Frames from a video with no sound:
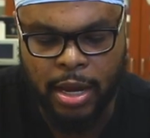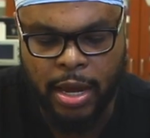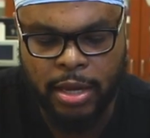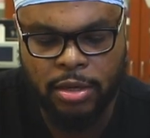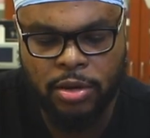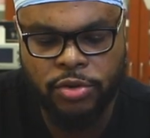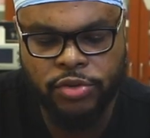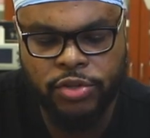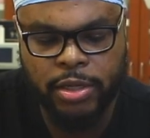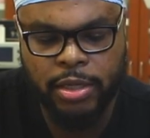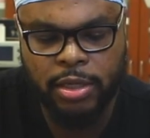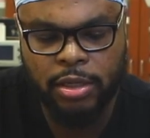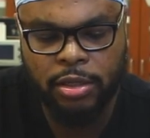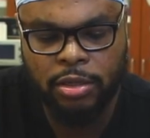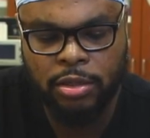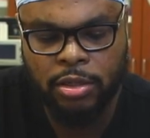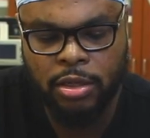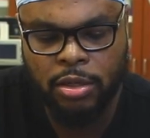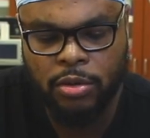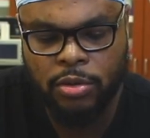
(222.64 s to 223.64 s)
I usually
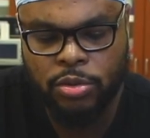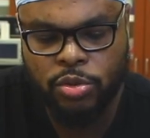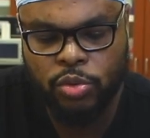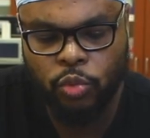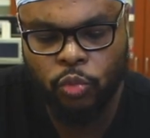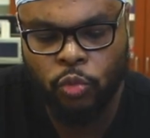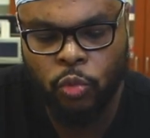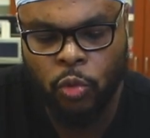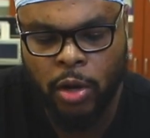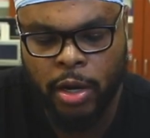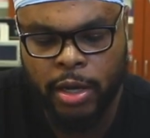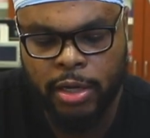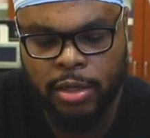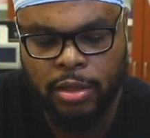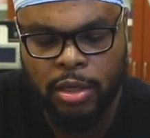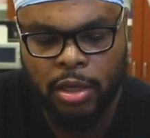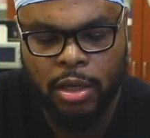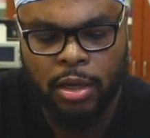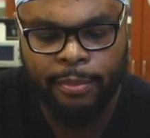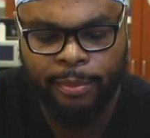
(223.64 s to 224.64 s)
use one
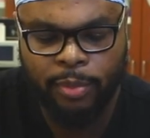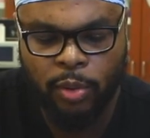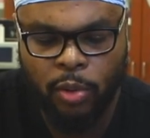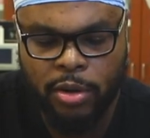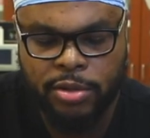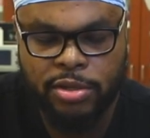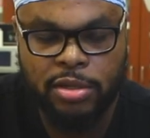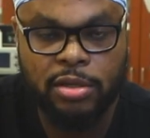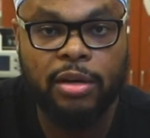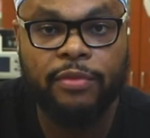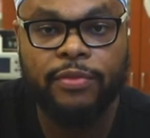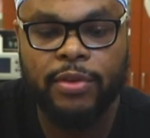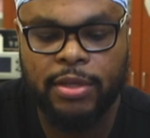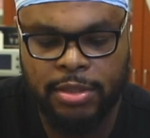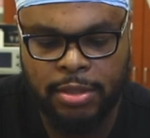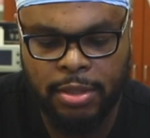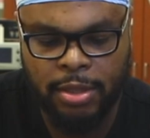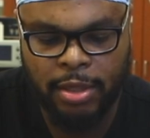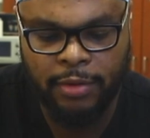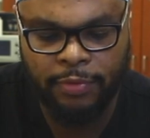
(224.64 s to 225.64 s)
portion of the
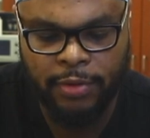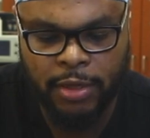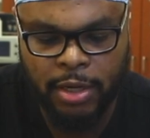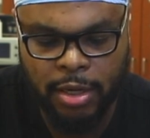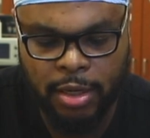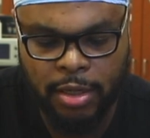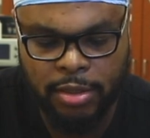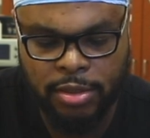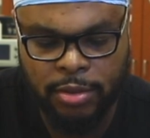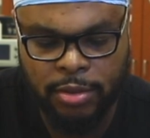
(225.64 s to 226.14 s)
teeth here